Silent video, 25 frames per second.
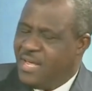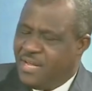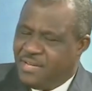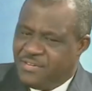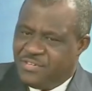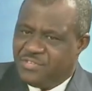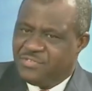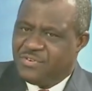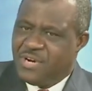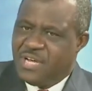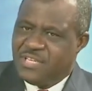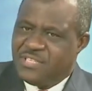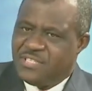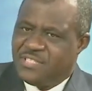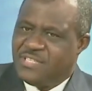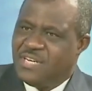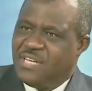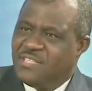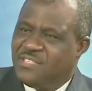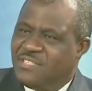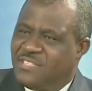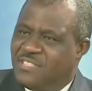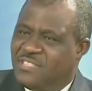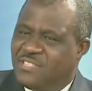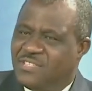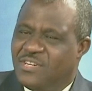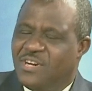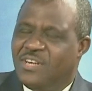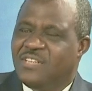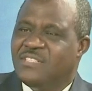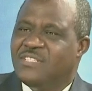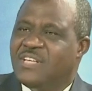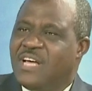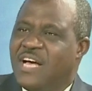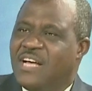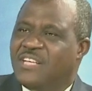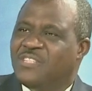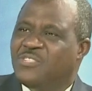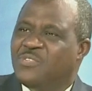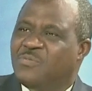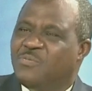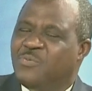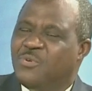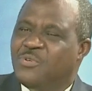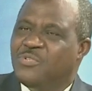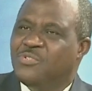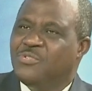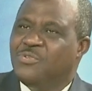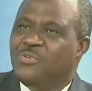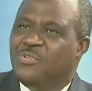Stress results are
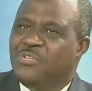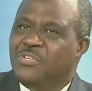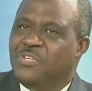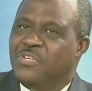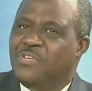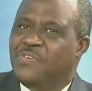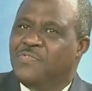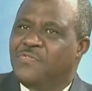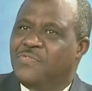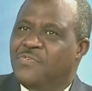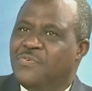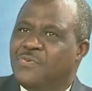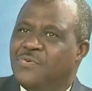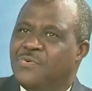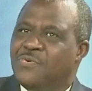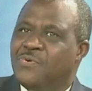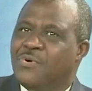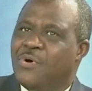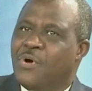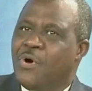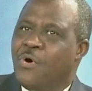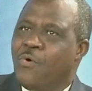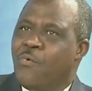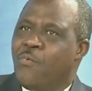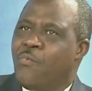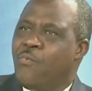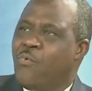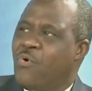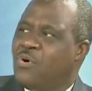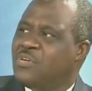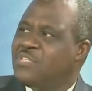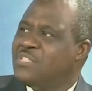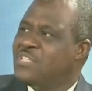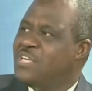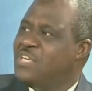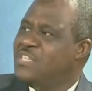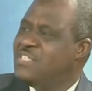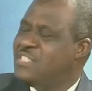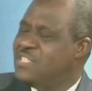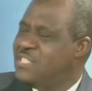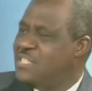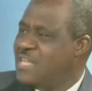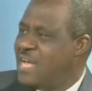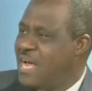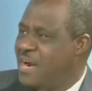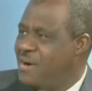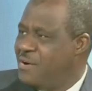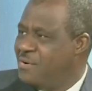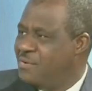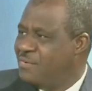supposed to give you worst case
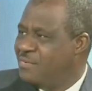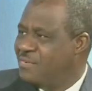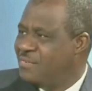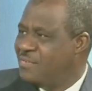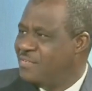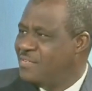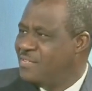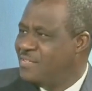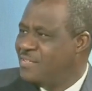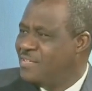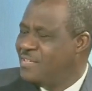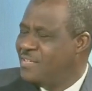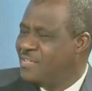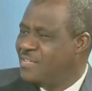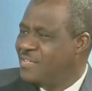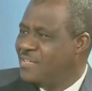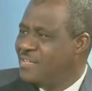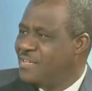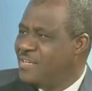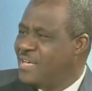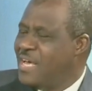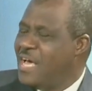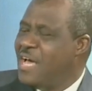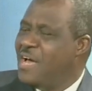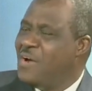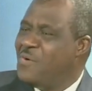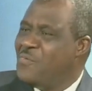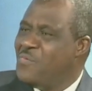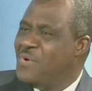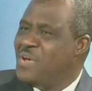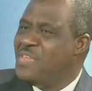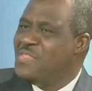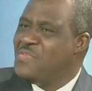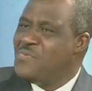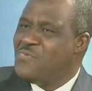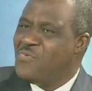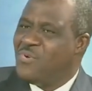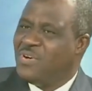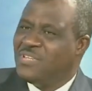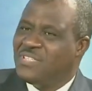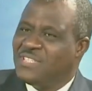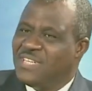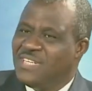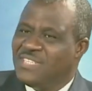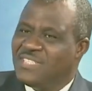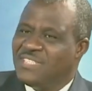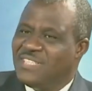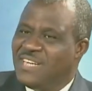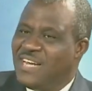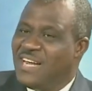scenario. And when the worst
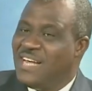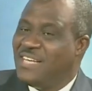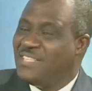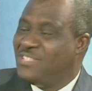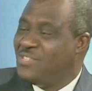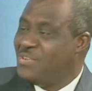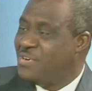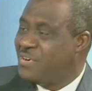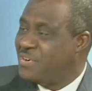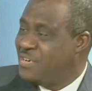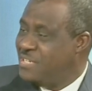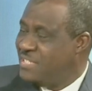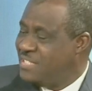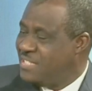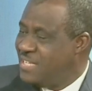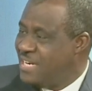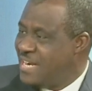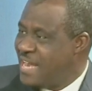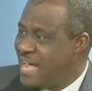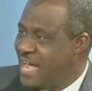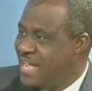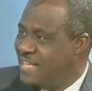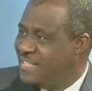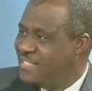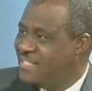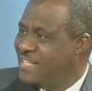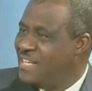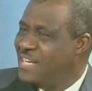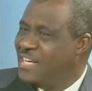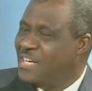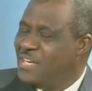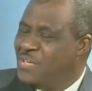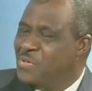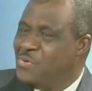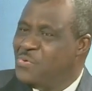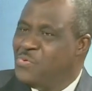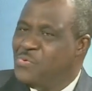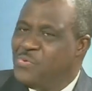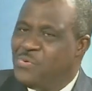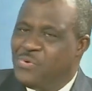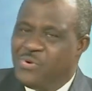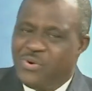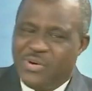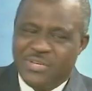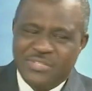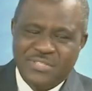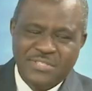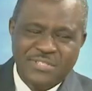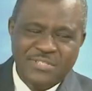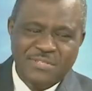case scenario has not crystallized, you will
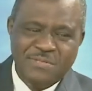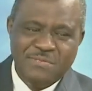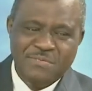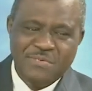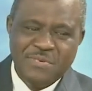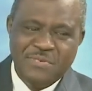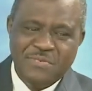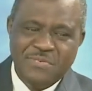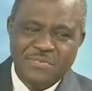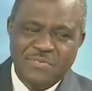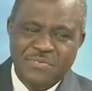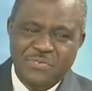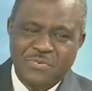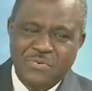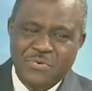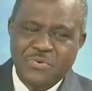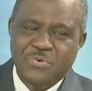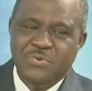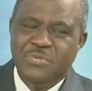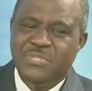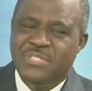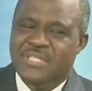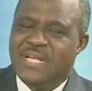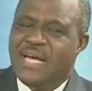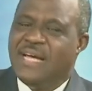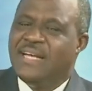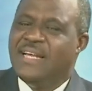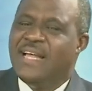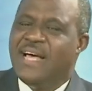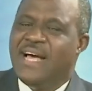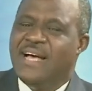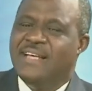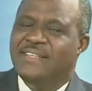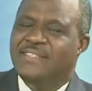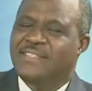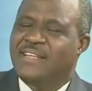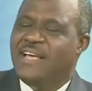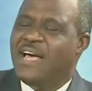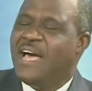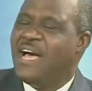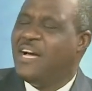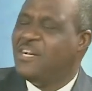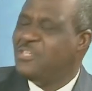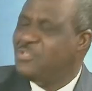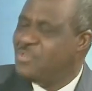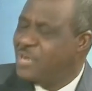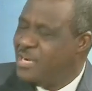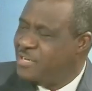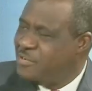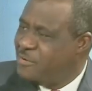not use that as the
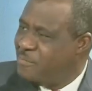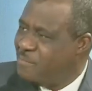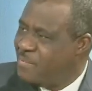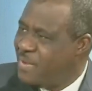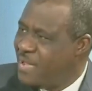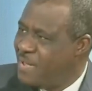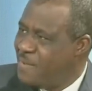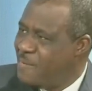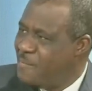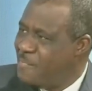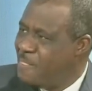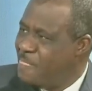actual number.